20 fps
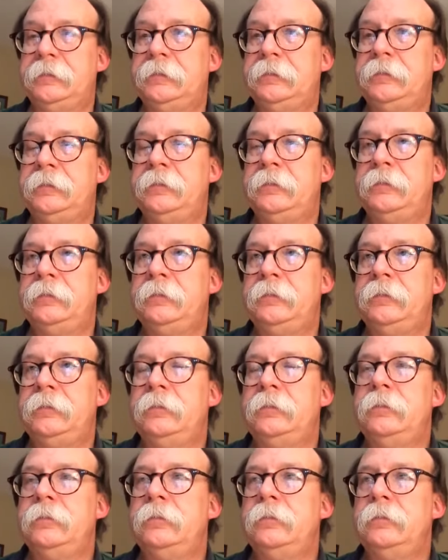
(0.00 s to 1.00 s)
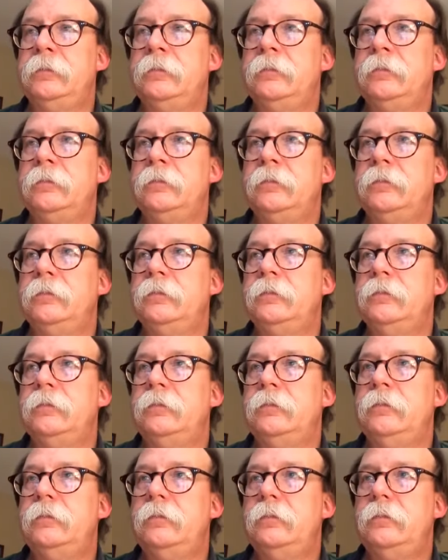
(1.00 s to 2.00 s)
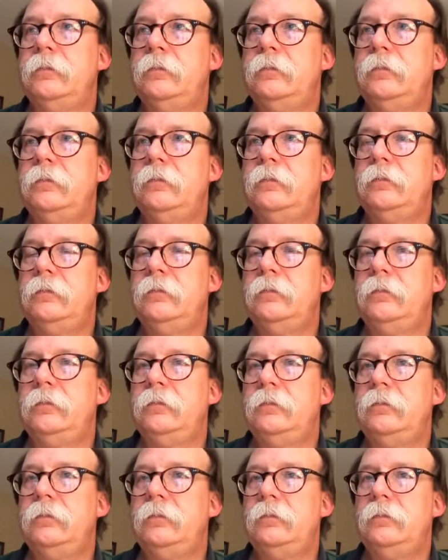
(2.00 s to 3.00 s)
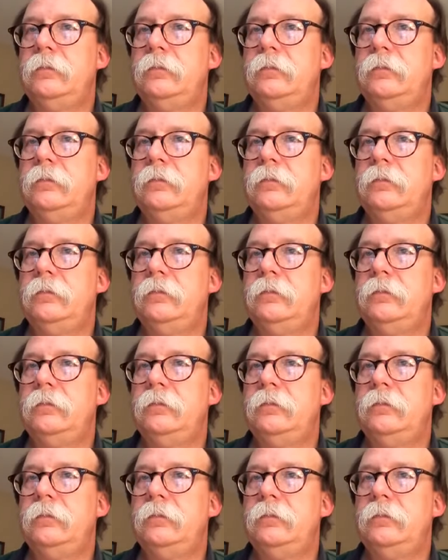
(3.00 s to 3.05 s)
(no one is talking)